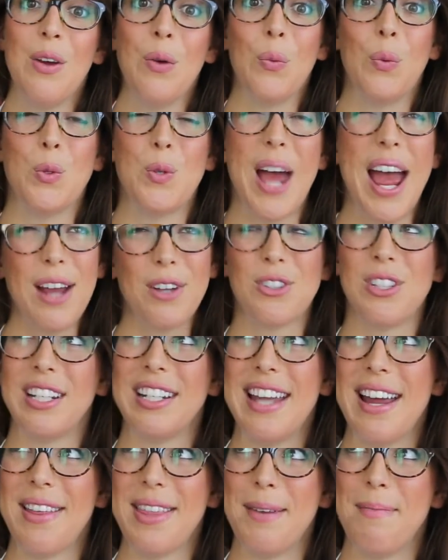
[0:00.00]
which actually,
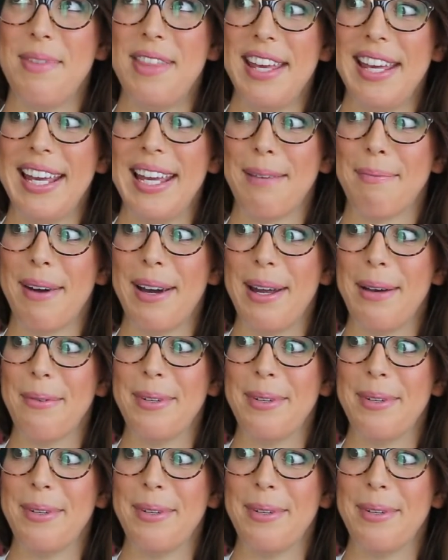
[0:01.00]
now that I'm thinking about it,